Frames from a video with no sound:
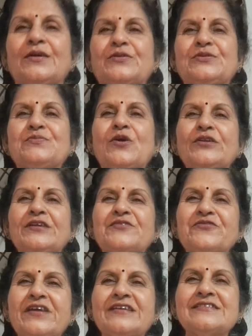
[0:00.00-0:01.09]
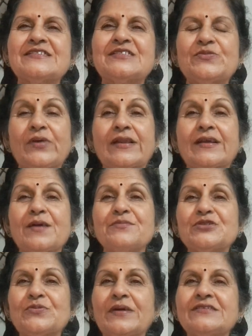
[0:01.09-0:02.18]
Good morning, friends.
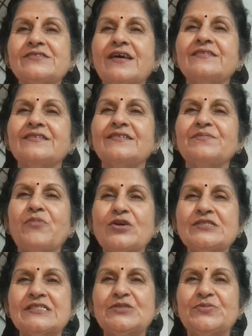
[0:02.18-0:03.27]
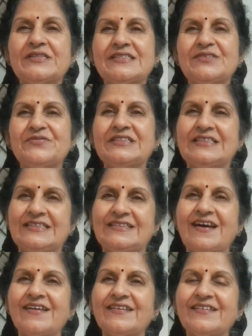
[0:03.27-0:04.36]
Welcome to my channel, Positivity with
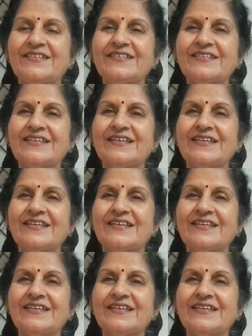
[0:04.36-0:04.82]
Geeta Iyengar.